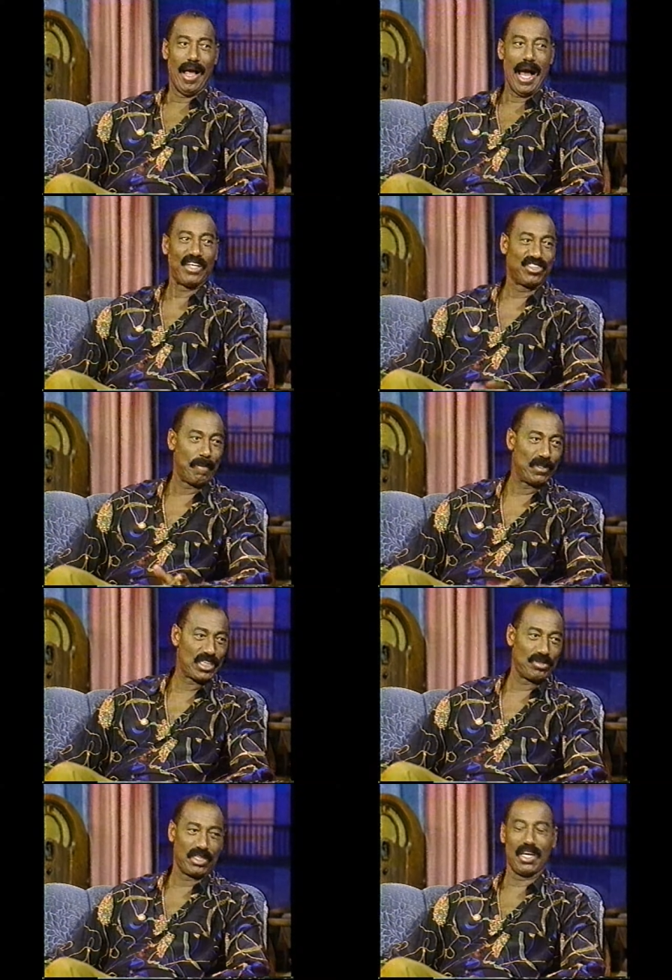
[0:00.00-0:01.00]
I step
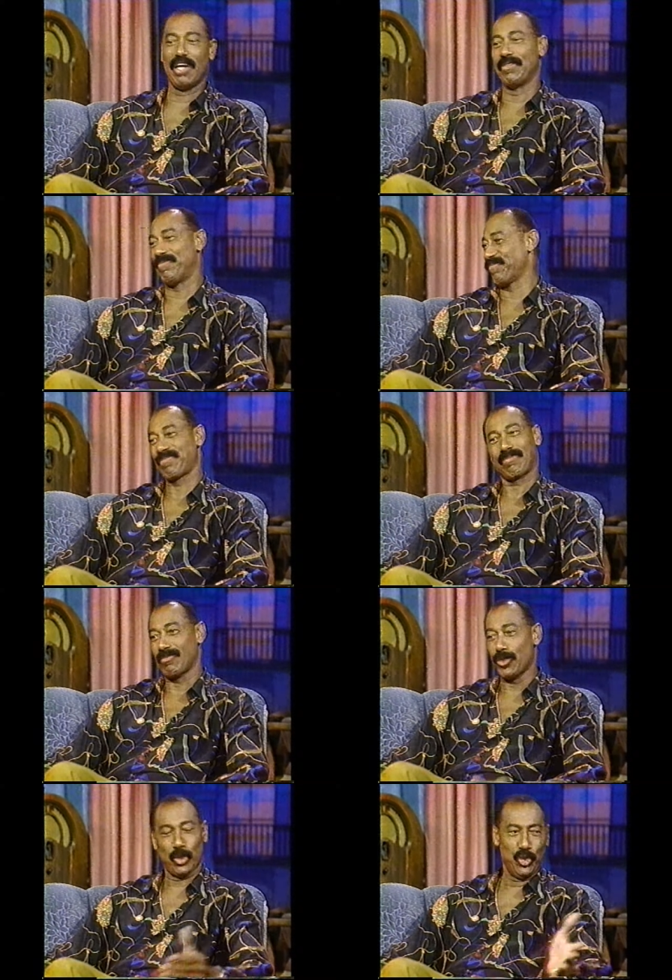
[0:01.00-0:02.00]
beside you, Calvin.
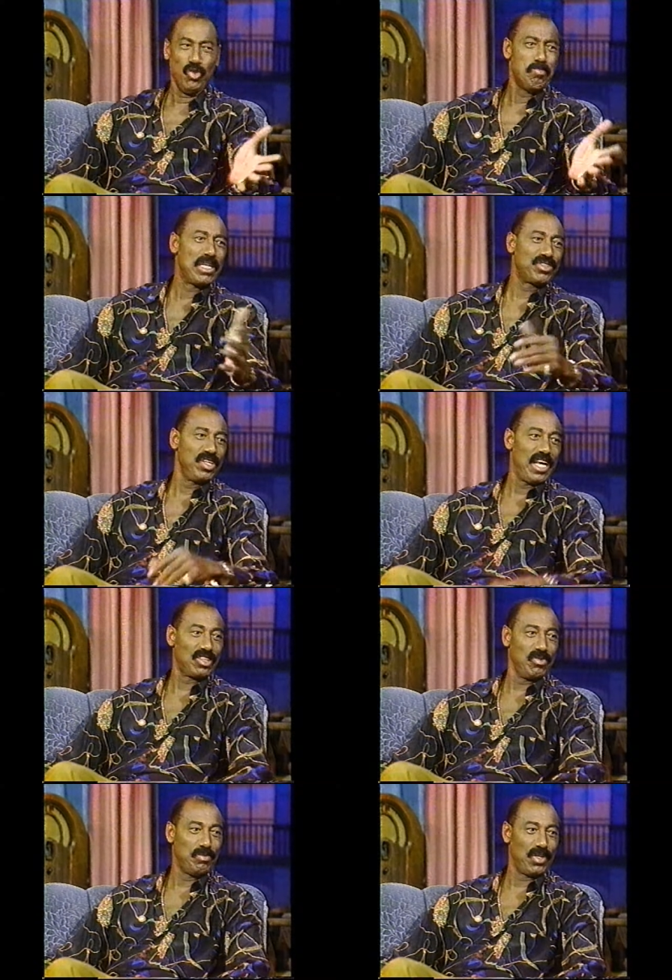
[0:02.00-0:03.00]
You'll miss the
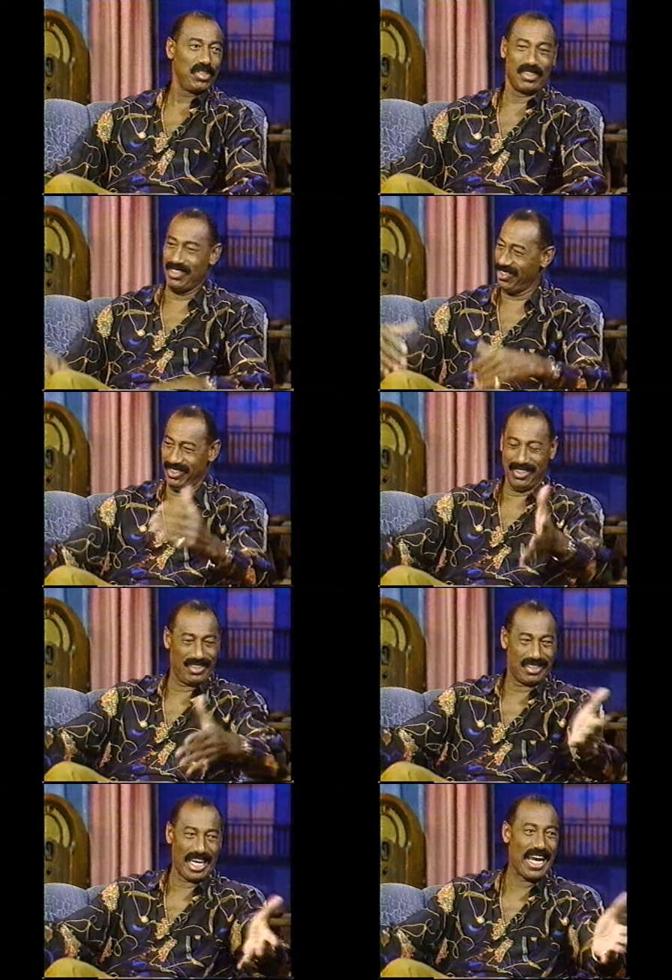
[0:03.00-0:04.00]
next one because you
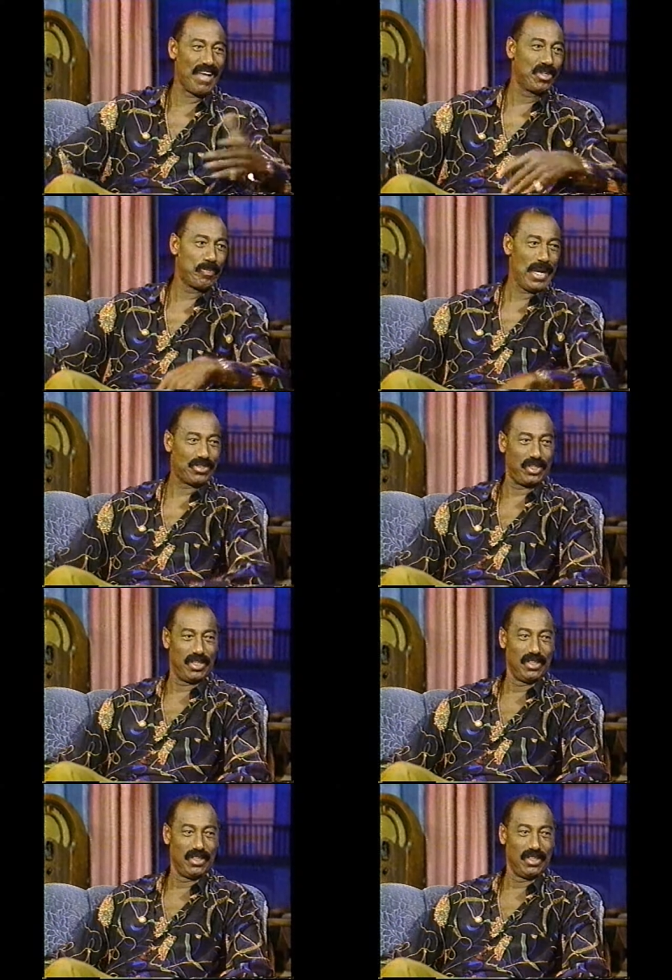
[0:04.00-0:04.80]
can't handle the pressure.